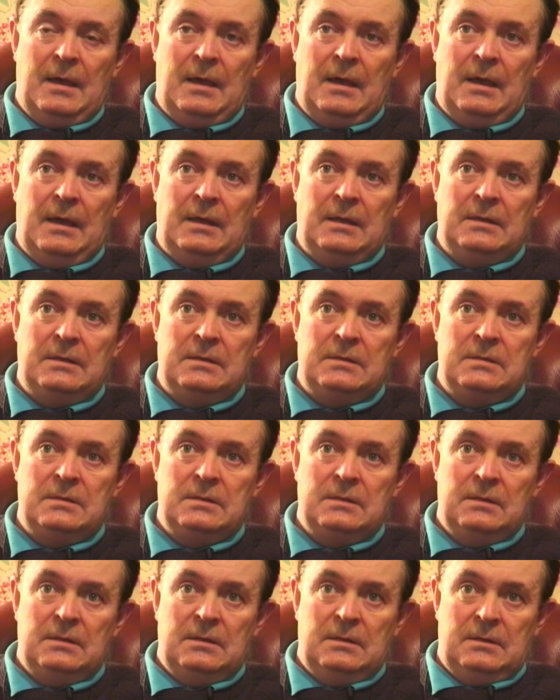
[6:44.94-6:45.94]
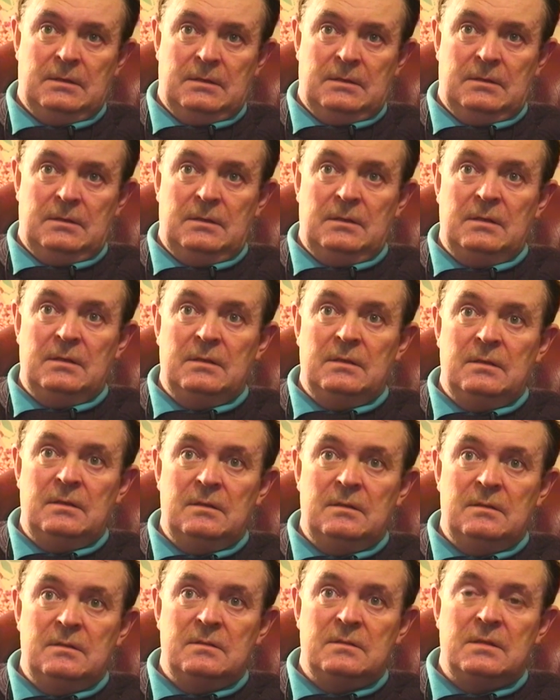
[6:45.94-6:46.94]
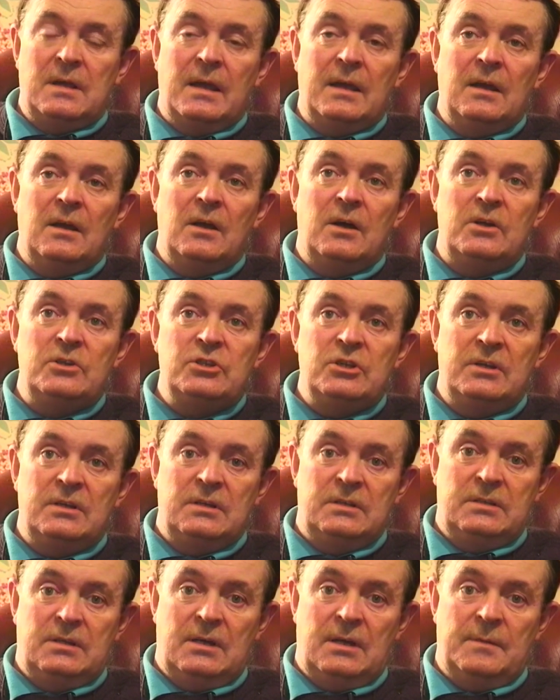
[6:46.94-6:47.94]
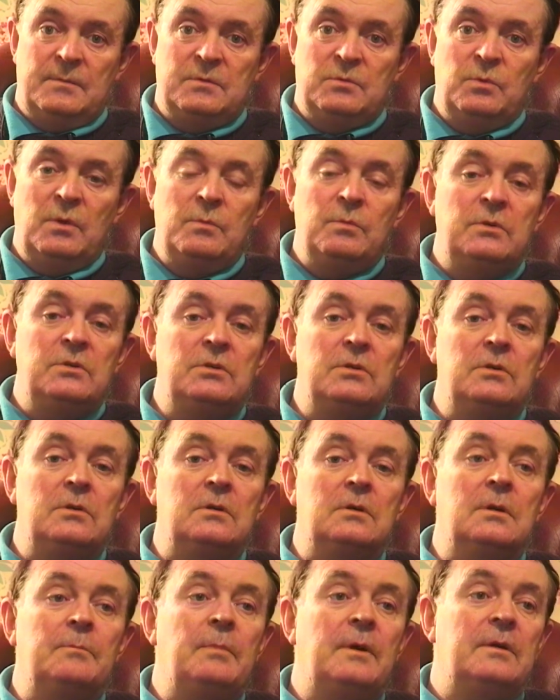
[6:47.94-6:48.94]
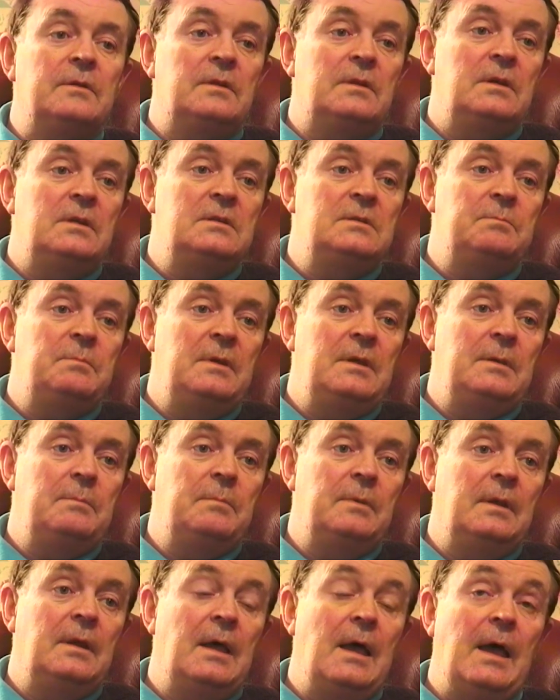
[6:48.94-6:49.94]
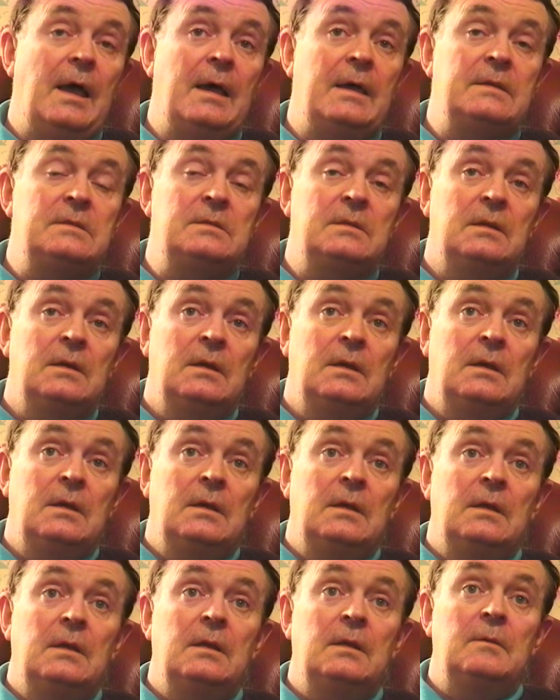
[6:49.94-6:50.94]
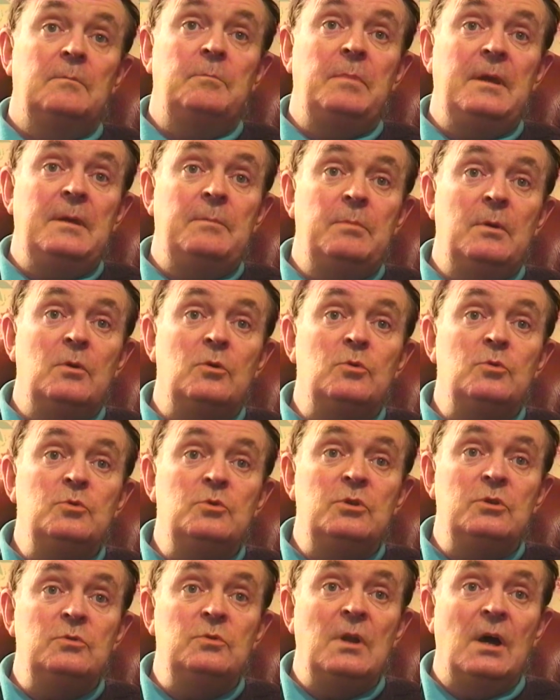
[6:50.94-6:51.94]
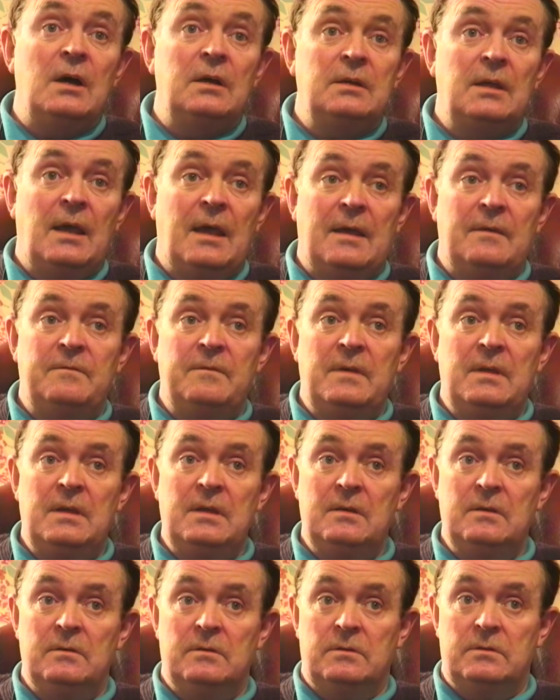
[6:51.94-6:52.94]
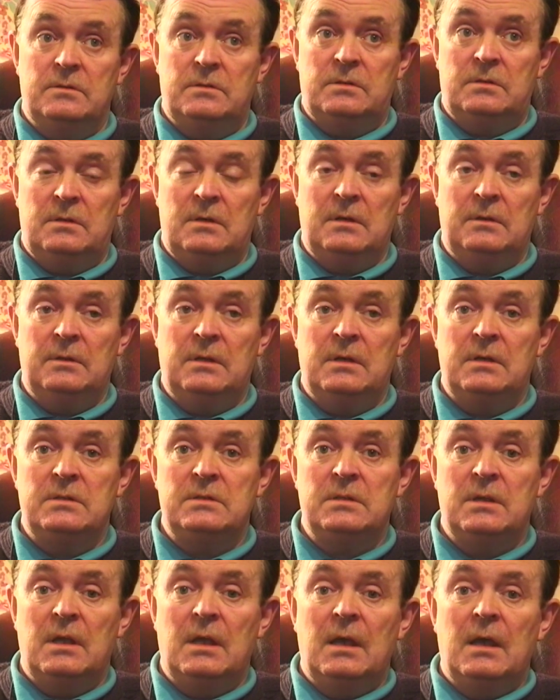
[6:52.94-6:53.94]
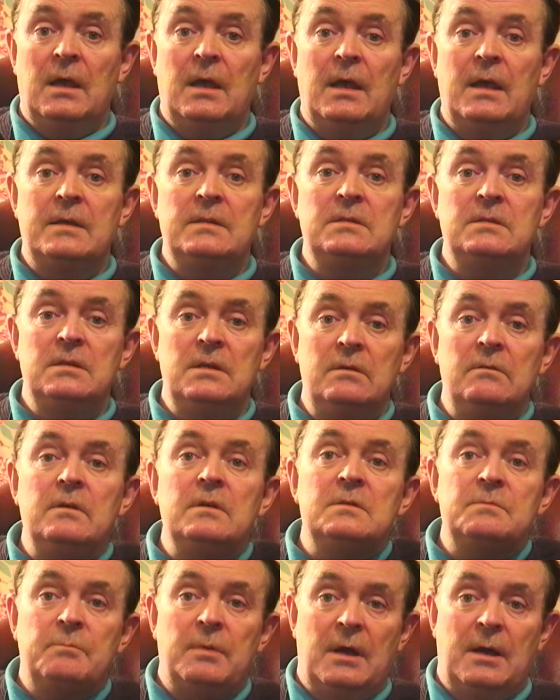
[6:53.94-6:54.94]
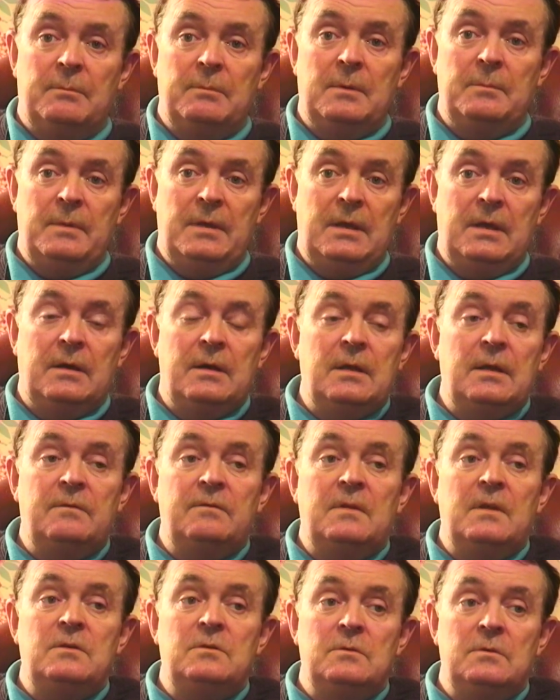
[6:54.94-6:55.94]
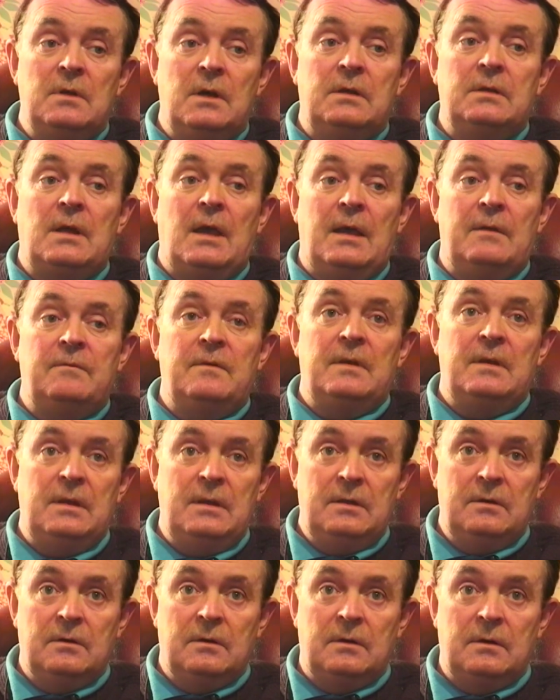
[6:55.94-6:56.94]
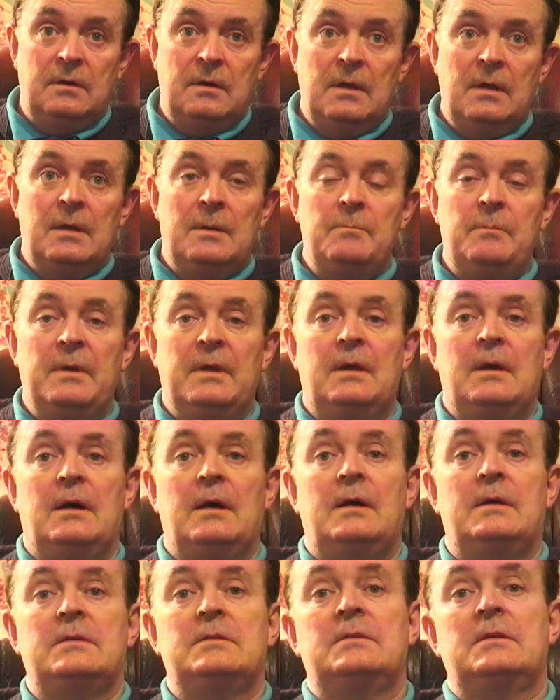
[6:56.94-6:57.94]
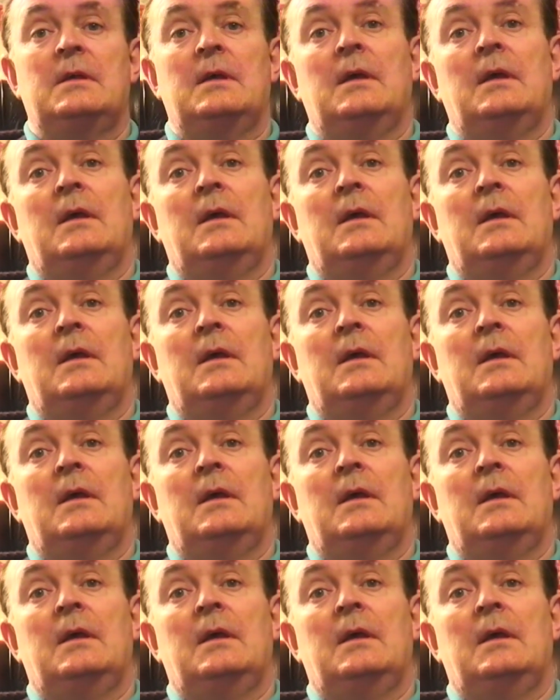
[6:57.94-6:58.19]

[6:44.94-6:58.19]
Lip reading: And in psychological terms, we would talk about these people as people who do not have egos. Now, there's a serious problem here if they do not have an ego, because